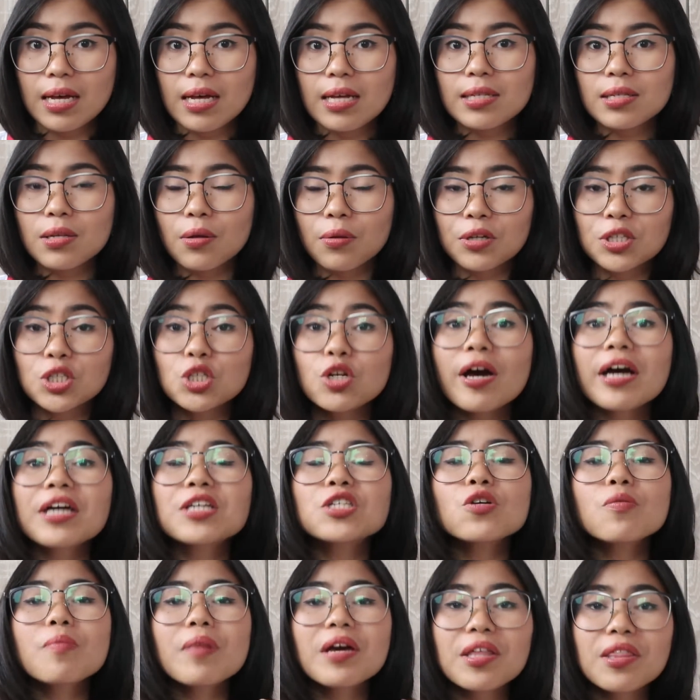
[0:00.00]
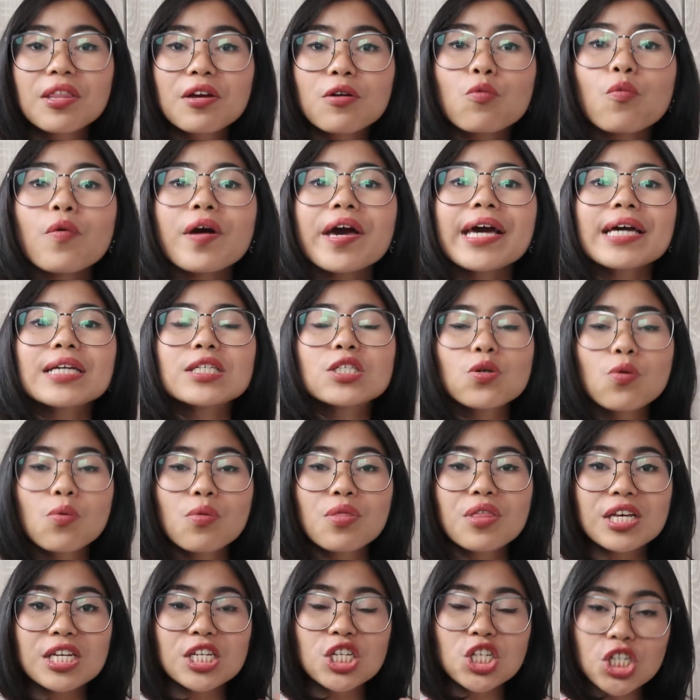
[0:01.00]
So they're trying to make their way to
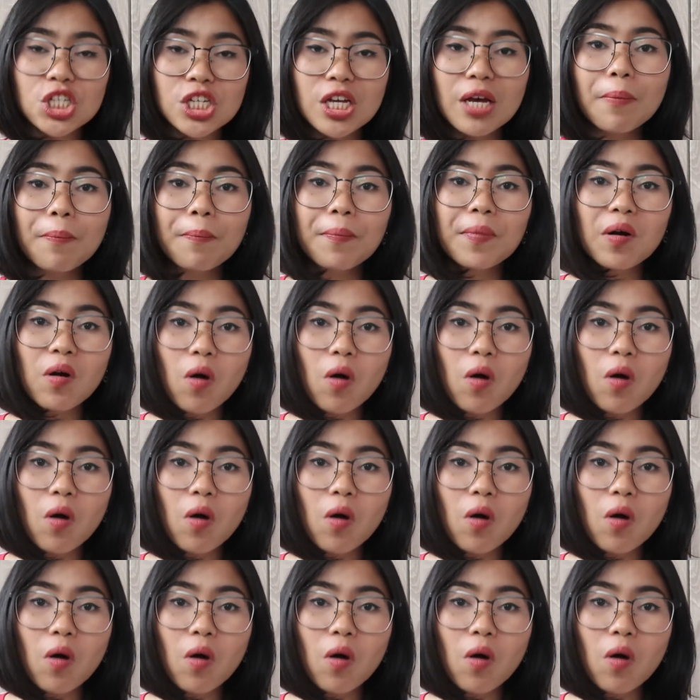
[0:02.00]
this ship